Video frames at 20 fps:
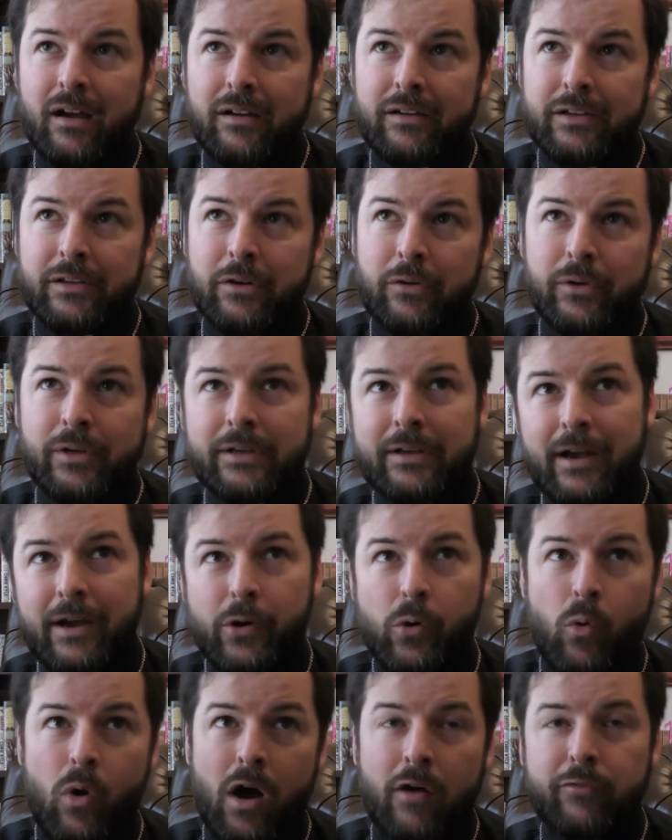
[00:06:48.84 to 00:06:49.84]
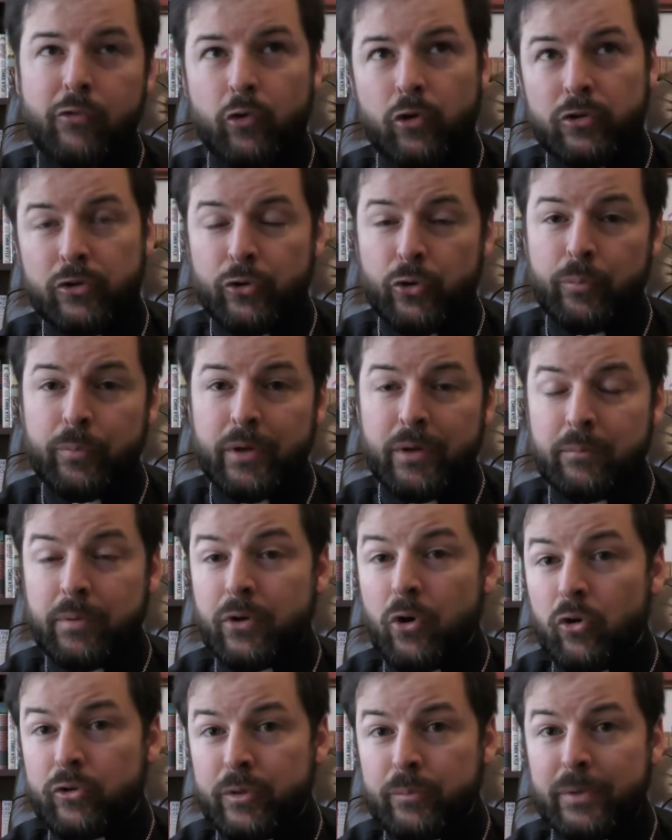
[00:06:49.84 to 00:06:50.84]
he kind of waffled a little bit, but
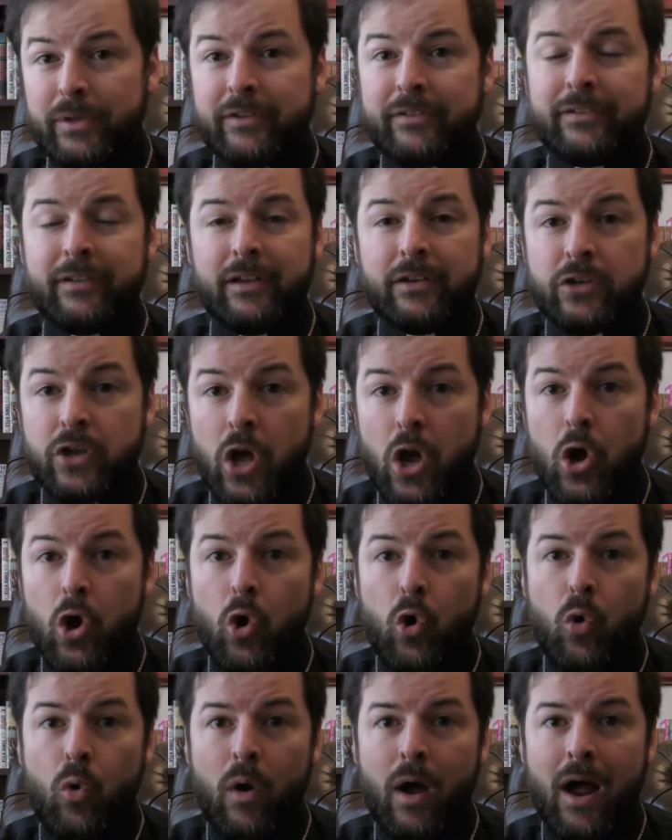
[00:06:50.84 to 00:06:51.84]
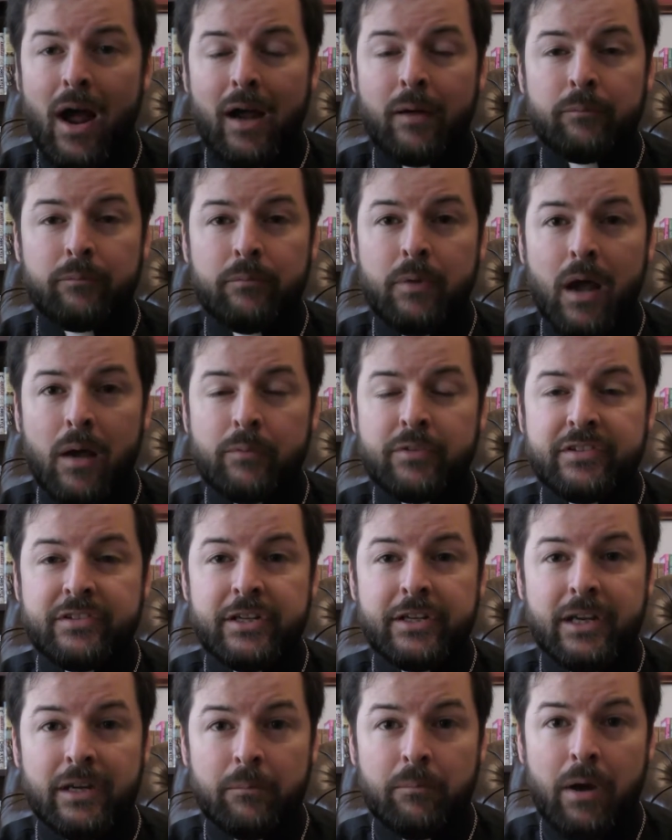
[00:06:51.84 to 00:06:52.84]
ultimately said, no, I'm
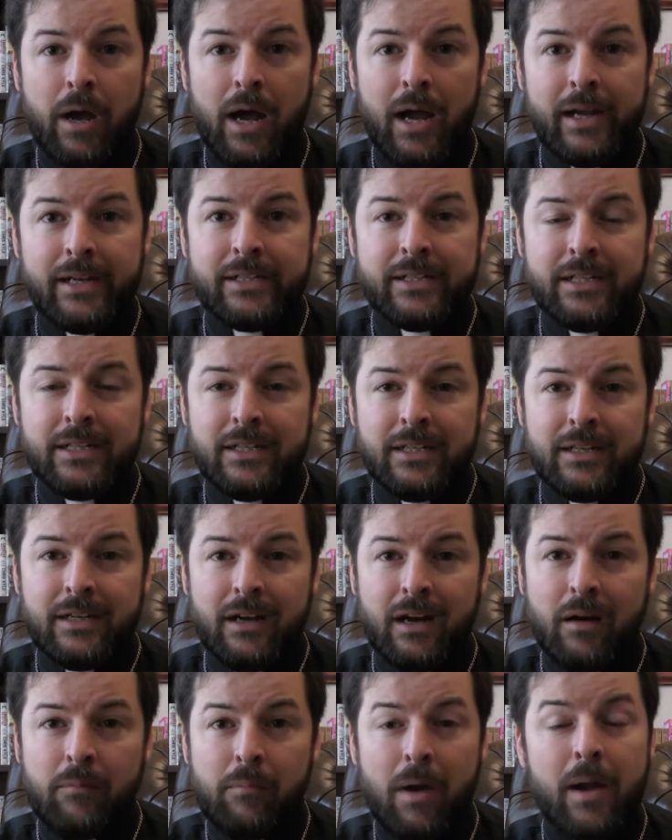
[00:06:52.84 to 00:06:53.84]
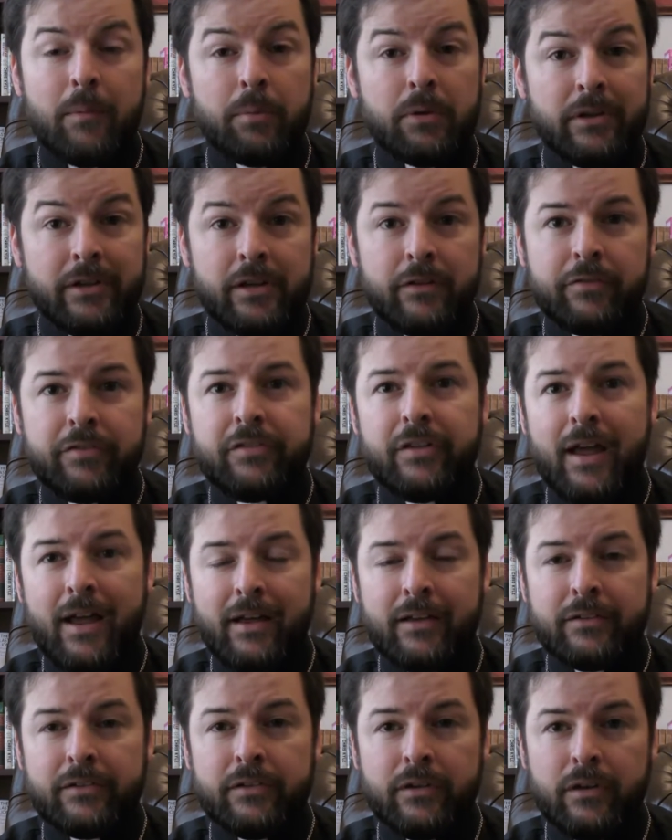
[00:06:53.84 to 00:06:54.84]
sticking by my beliefs
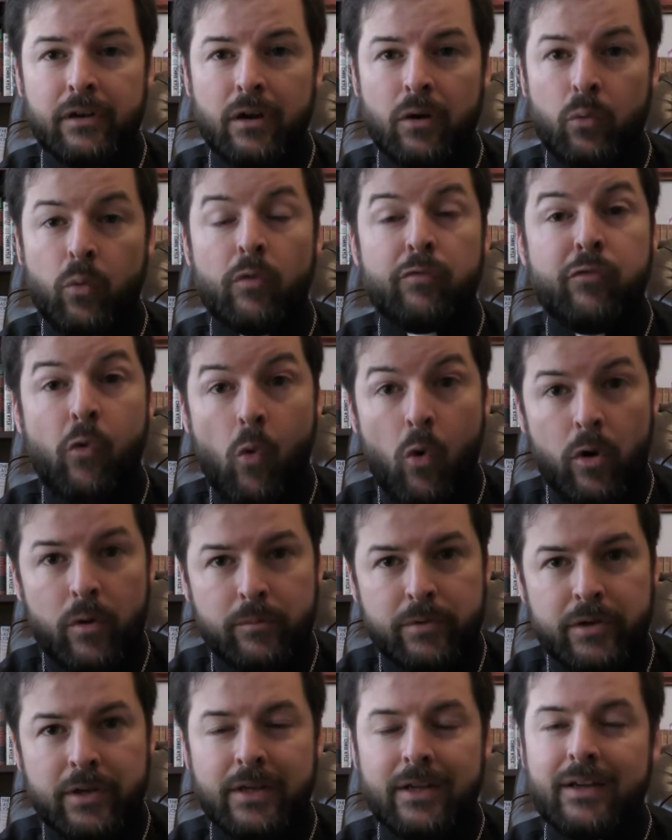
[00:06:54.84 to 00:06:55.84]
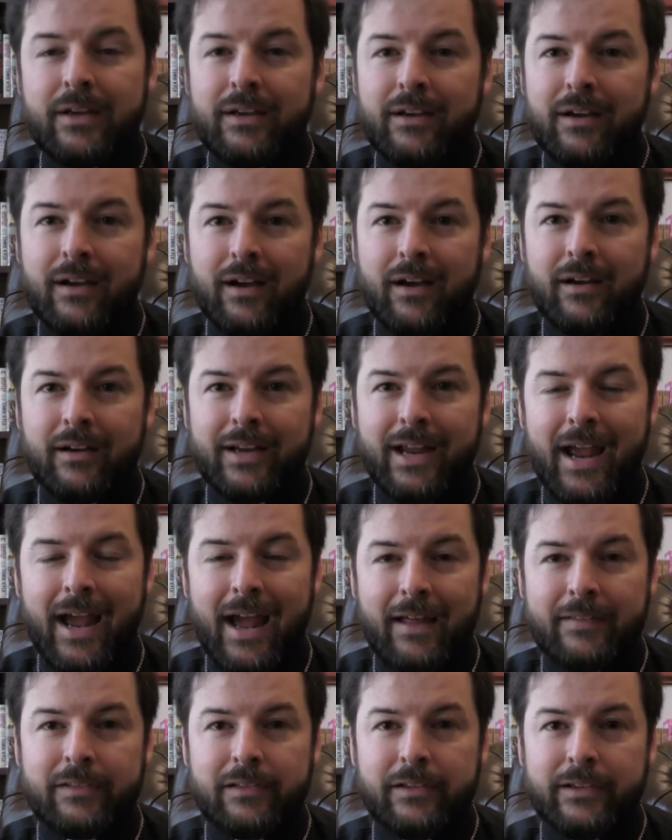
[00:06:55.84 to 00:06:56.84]
as a Reformed
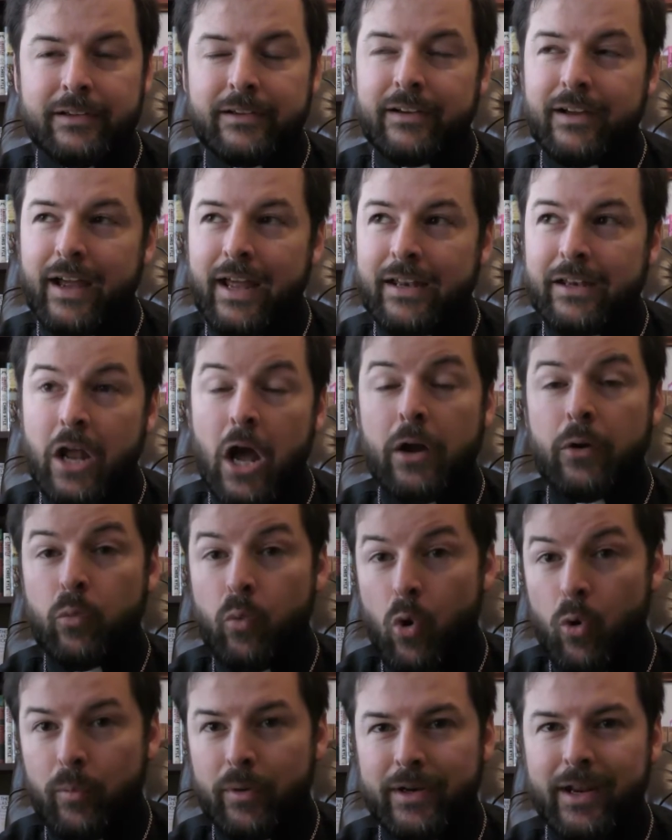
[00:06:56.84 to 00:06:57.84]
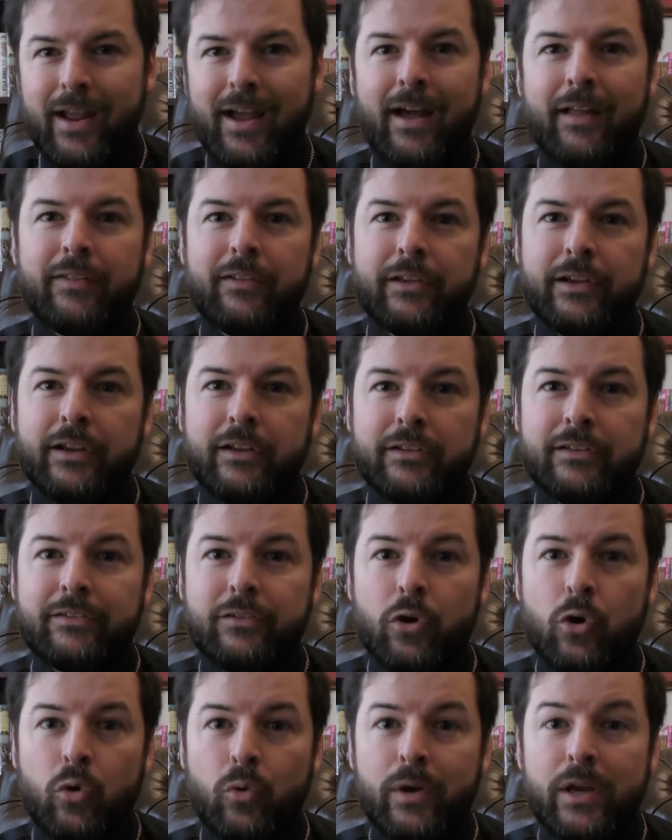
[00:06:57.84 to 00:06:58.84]
Catholic and not a Roman Catholic, and
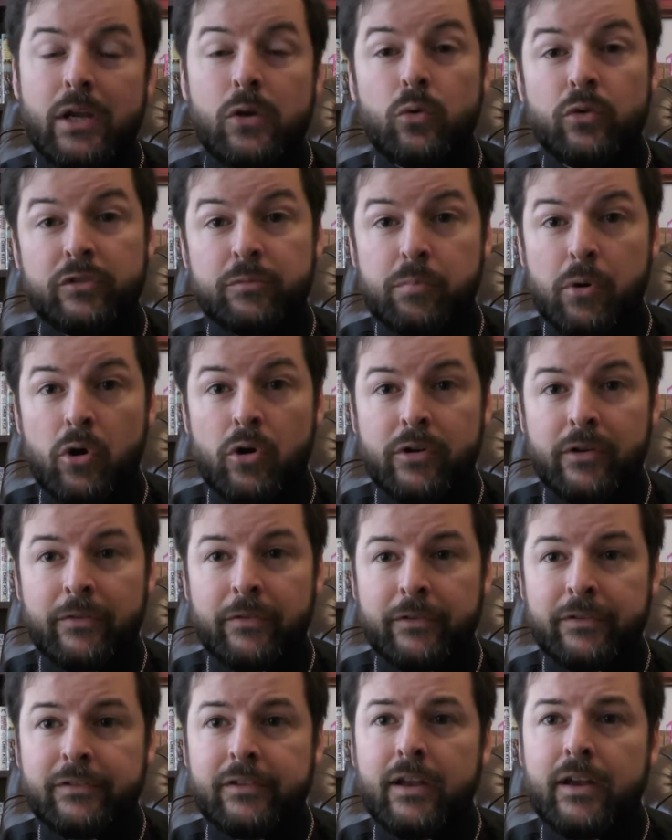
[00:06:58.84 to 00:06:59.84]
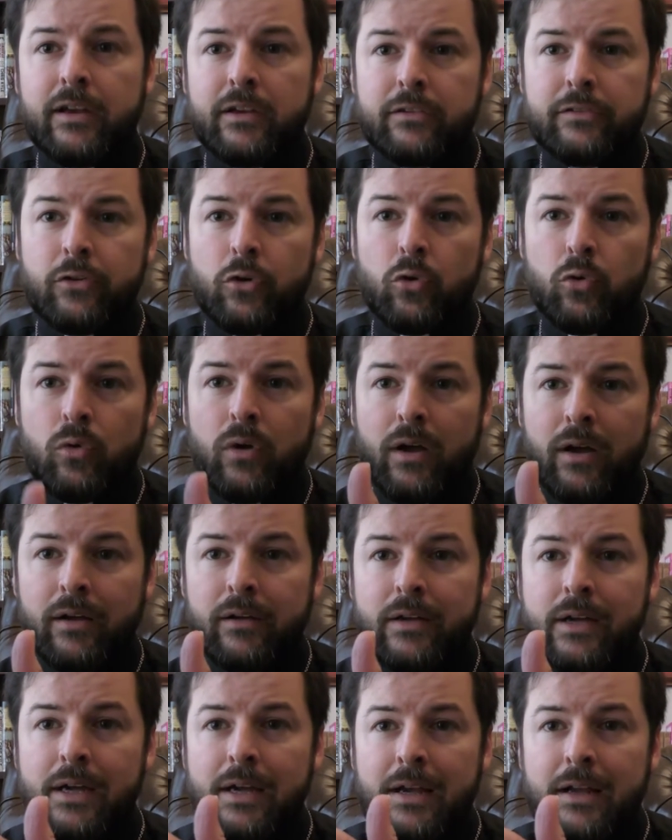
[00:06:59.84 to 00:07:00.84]
so he was burned at the stake. So
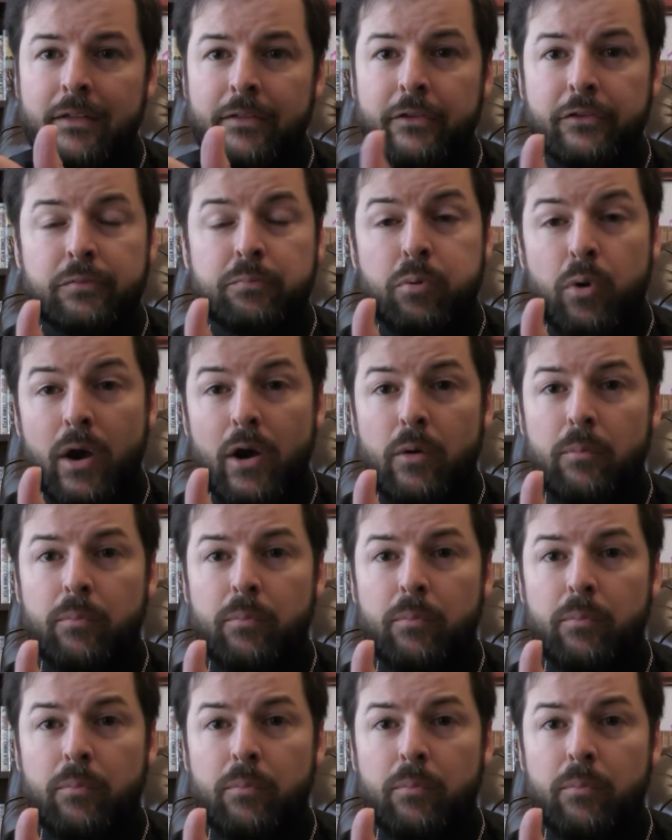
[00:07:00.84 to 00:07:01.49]
this prayer